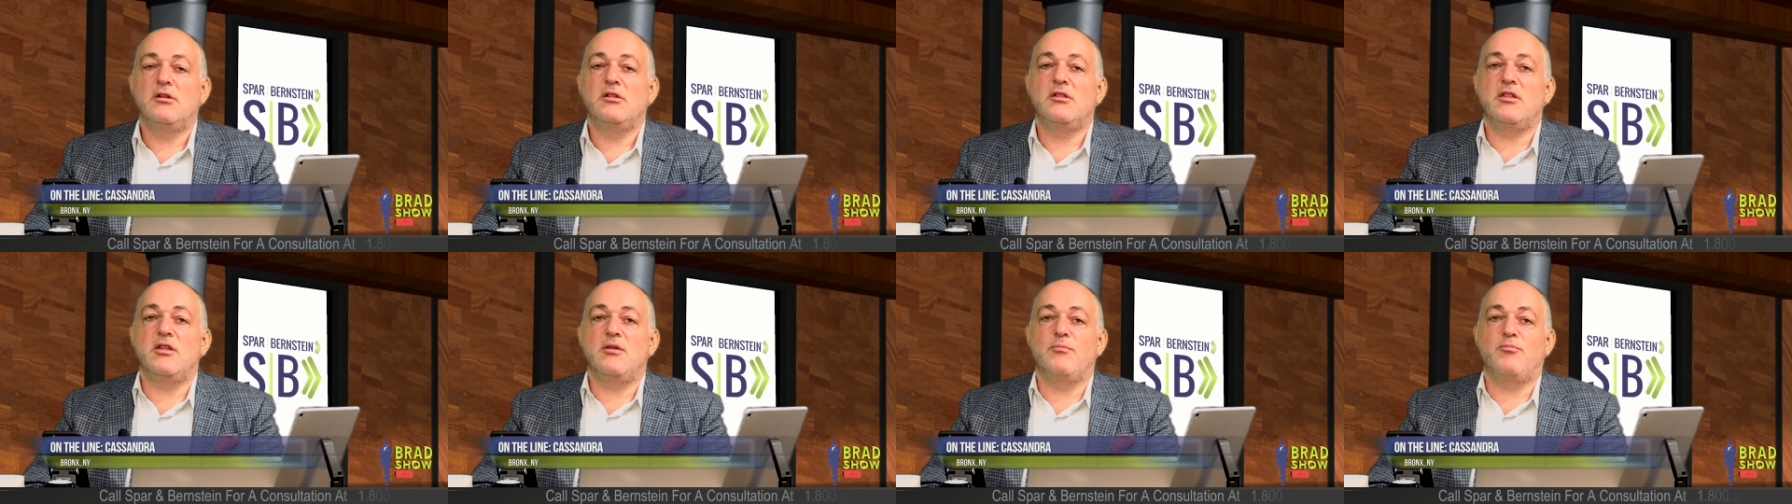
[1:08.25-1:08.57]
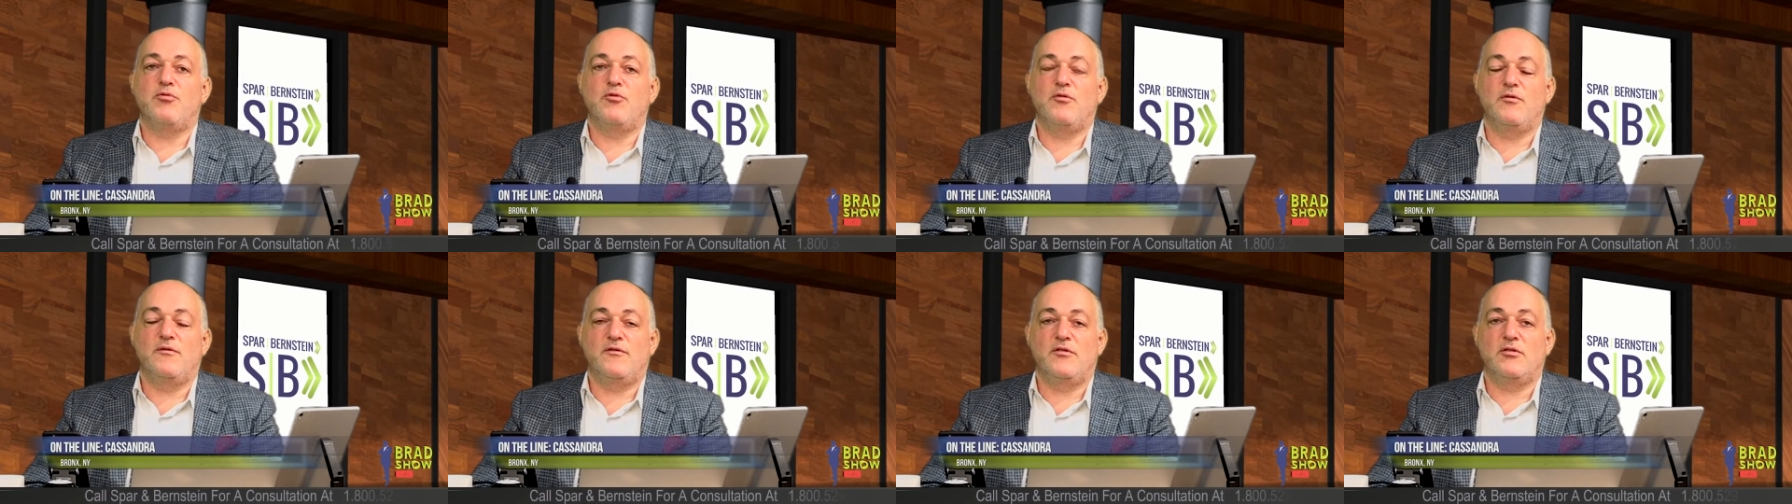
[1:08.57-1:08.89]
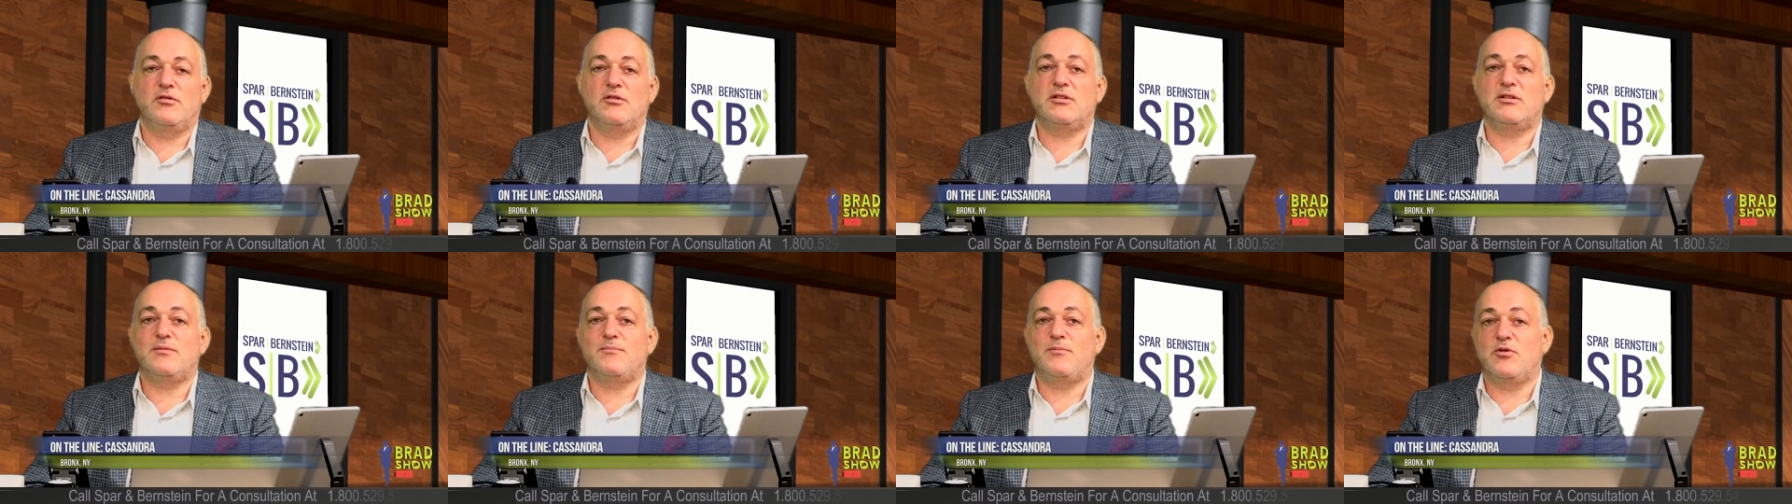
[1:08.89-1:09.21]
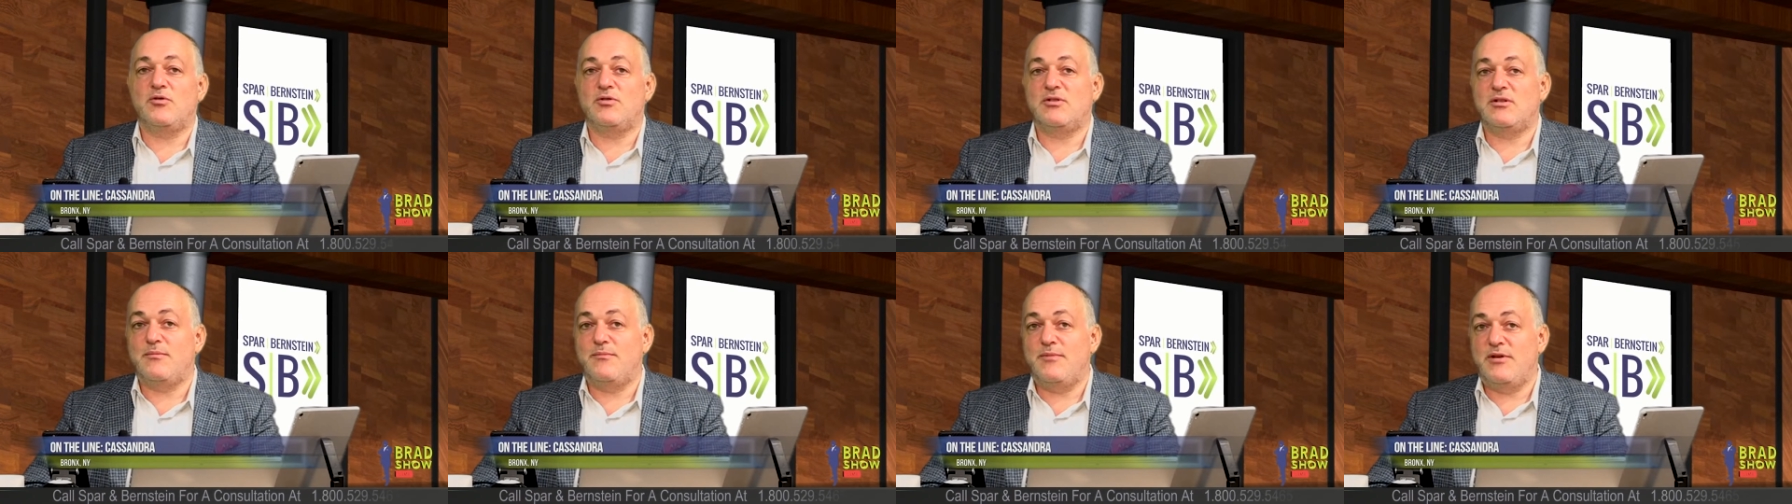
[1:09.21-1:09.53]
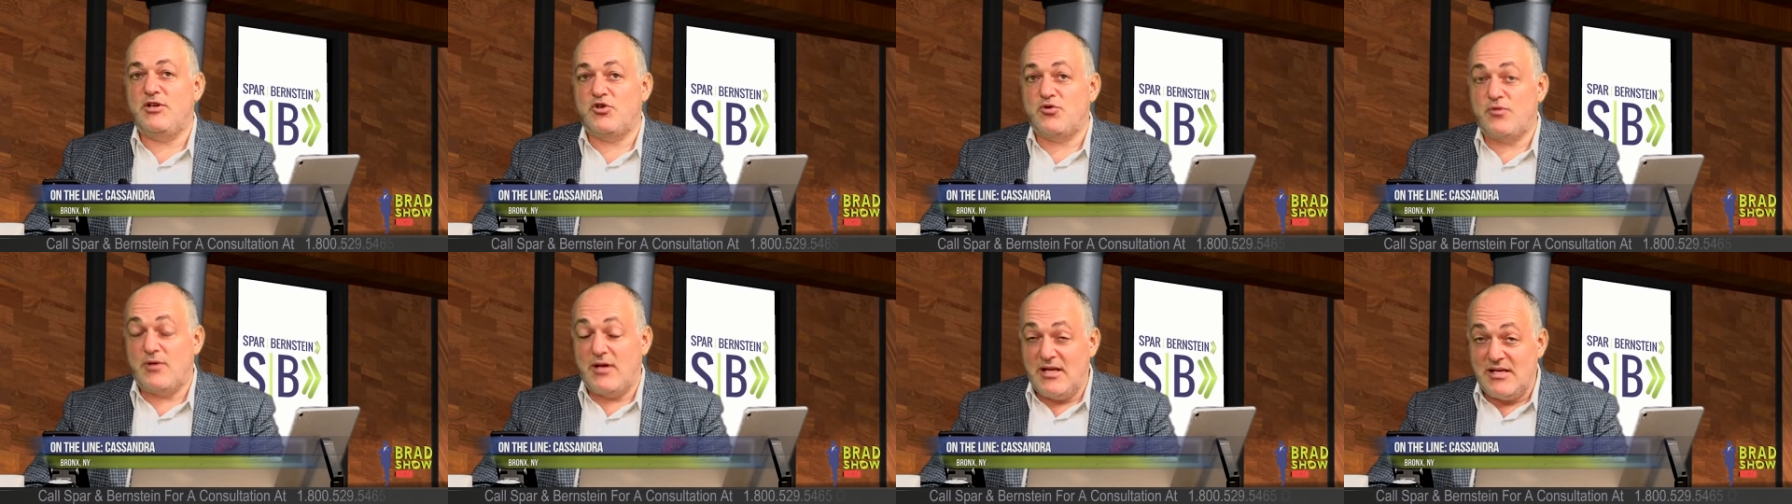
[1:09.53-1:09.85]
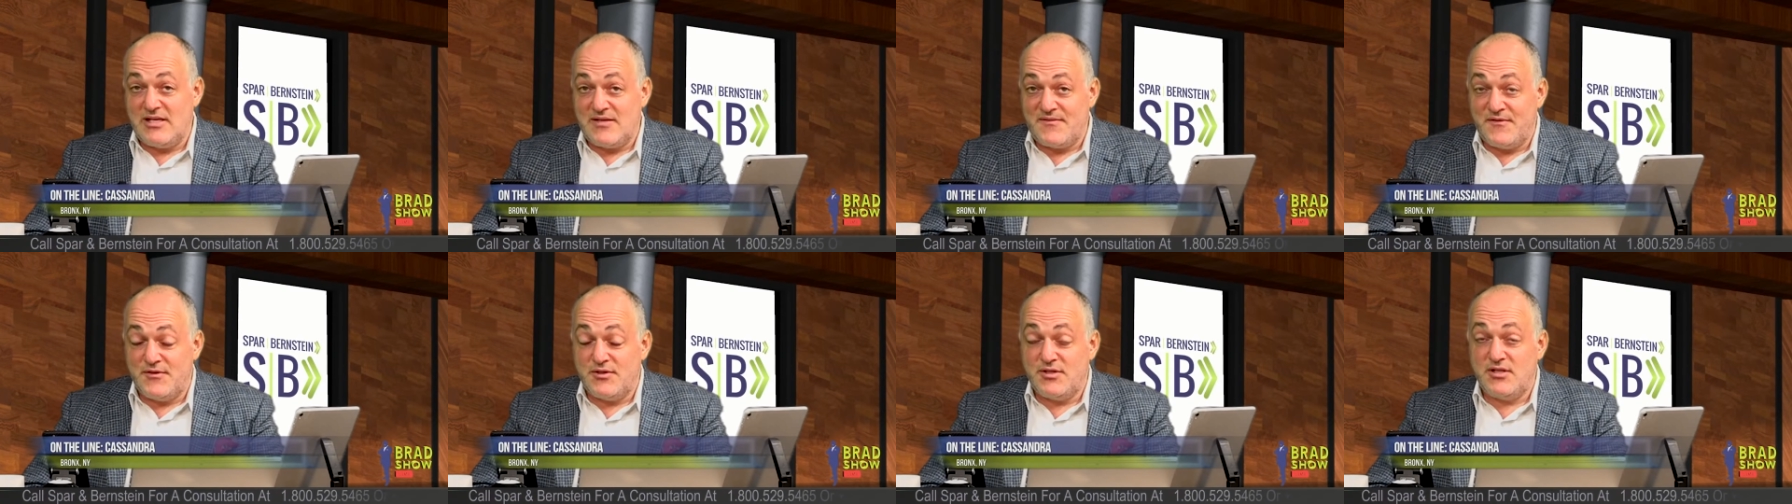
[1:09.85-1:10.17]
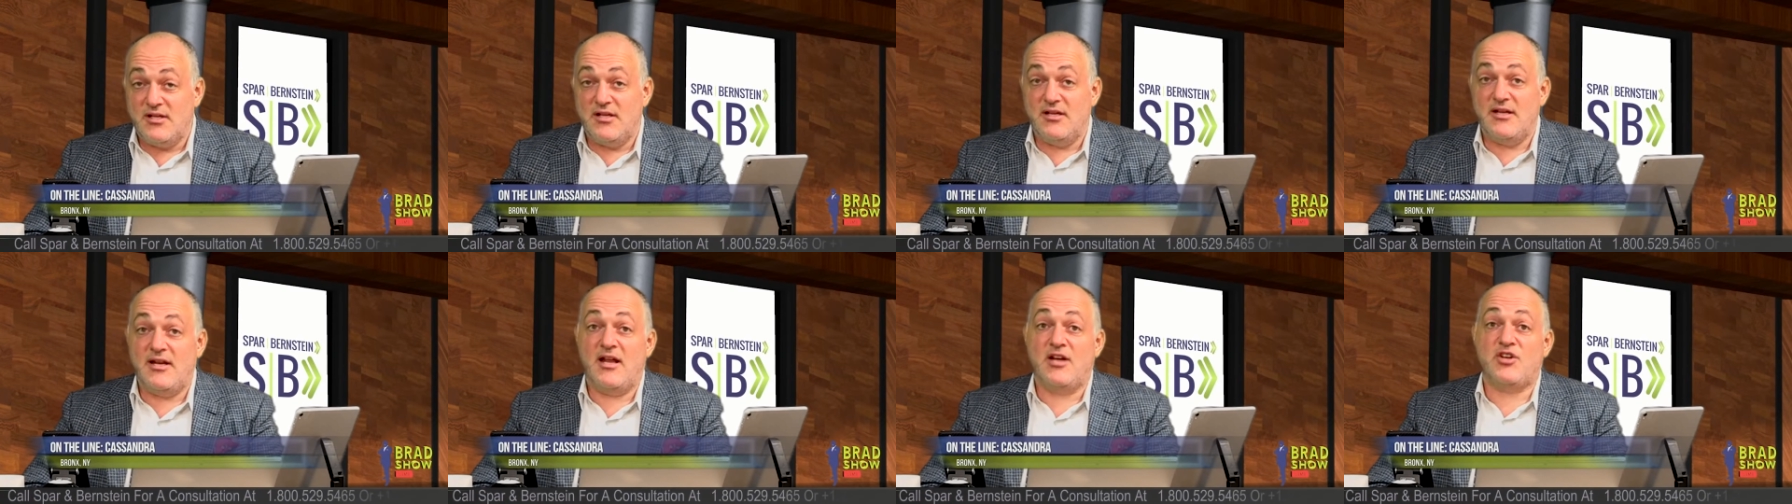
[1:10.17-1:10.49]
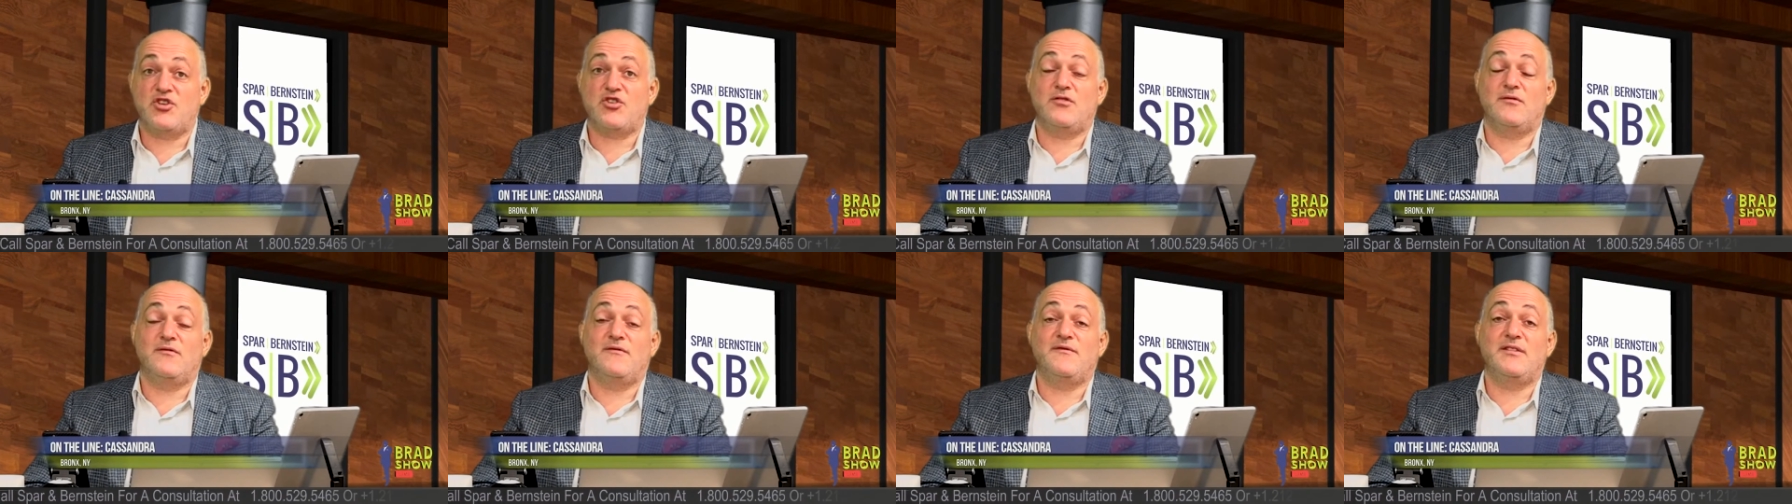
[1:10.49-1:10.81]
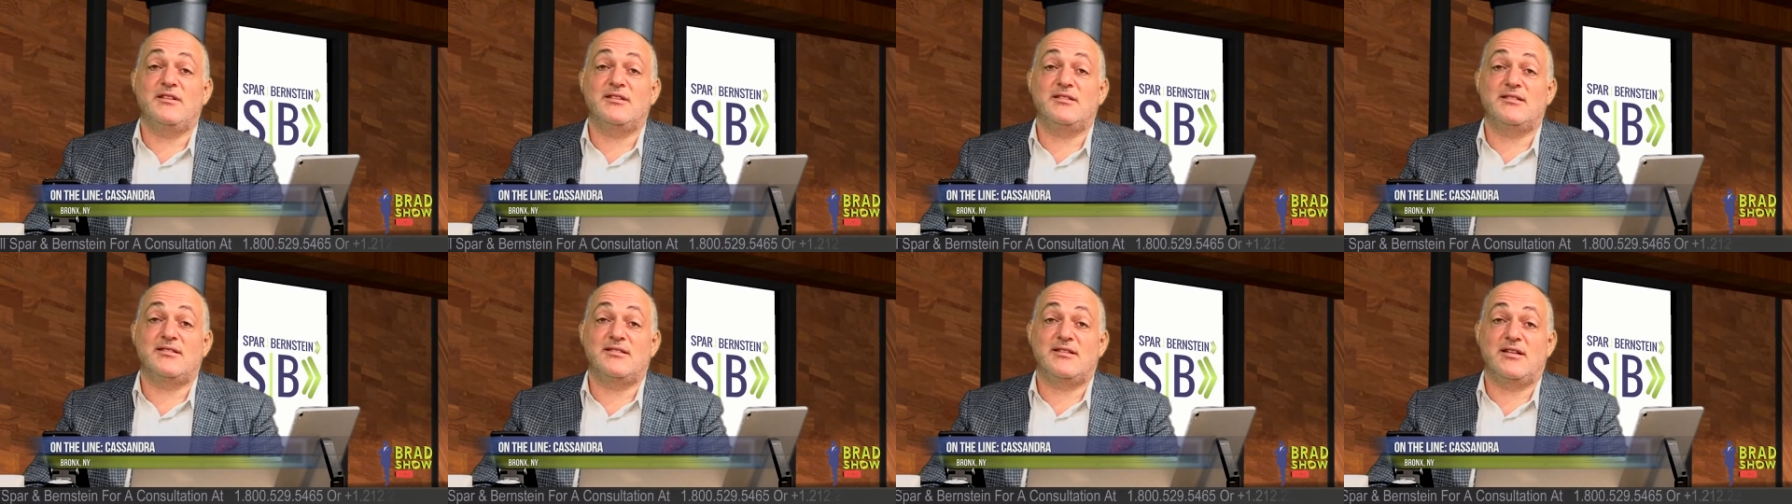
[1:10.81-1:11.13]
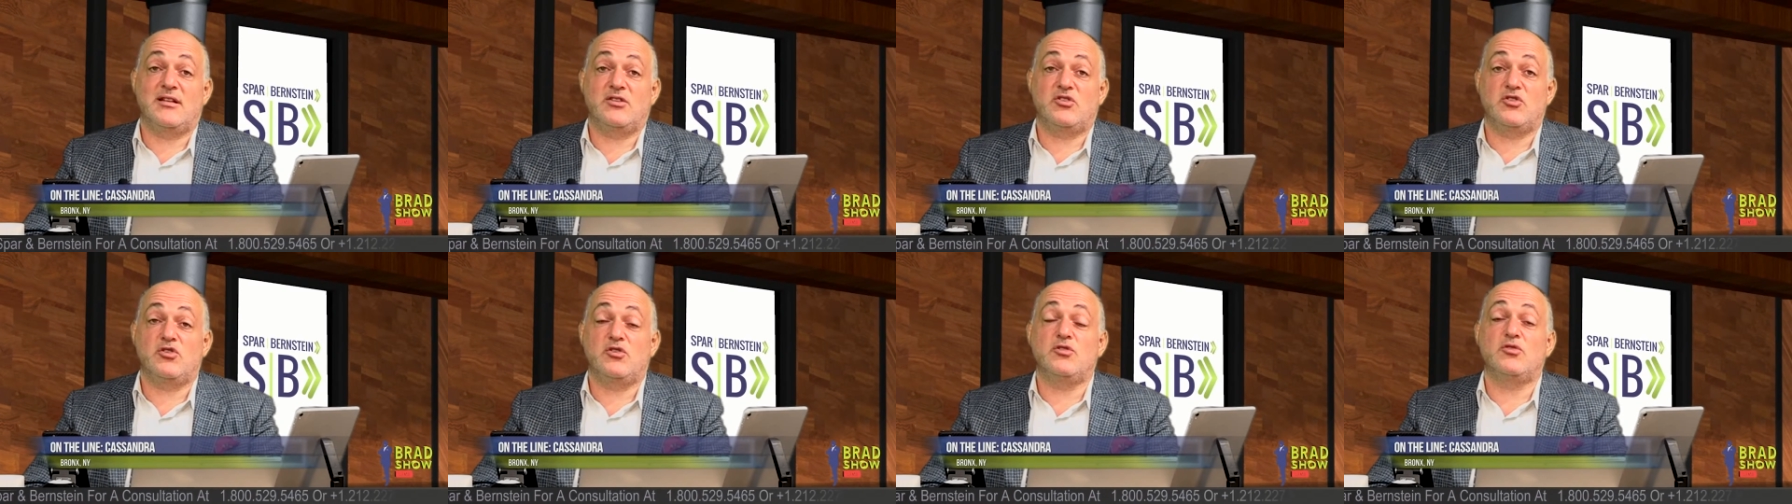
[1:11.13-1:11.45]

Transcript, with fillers: The mm-hmm. approval is supposed to be transferred to the National Visa Center.